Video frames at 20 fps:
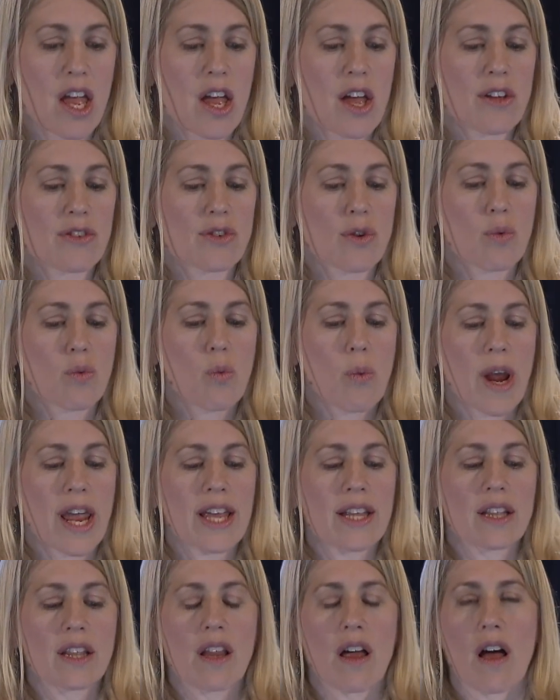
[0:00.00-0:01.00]
So
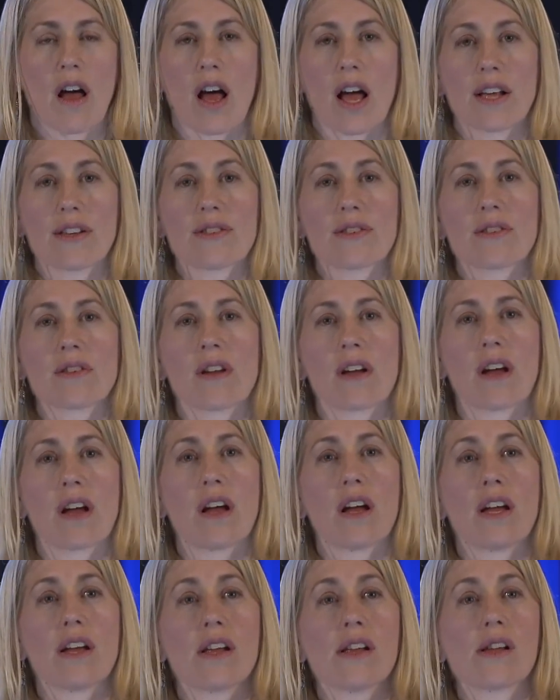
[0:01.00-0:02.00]
weight loss
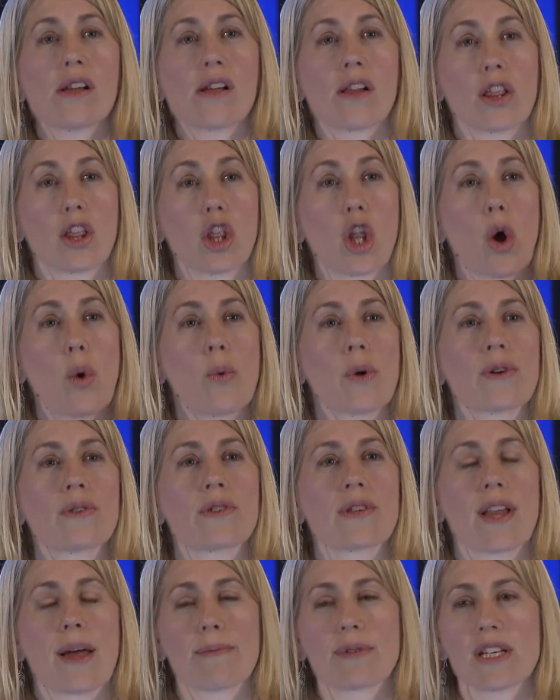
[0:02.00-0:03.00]
uh,
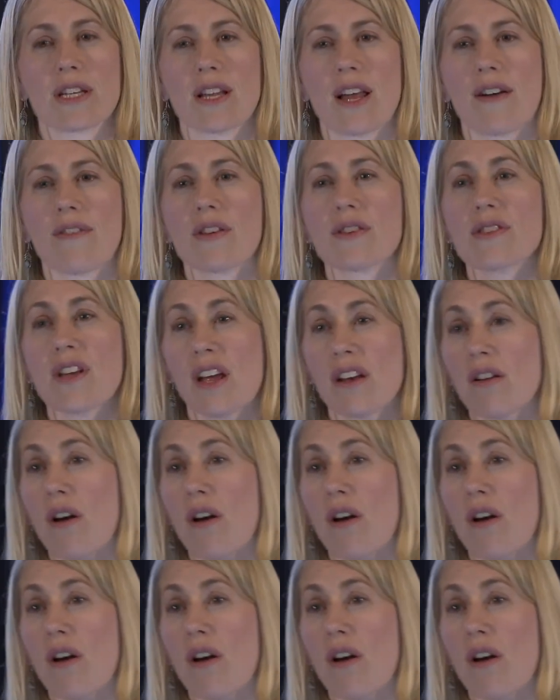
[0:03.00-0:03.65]
lowers leptin levels and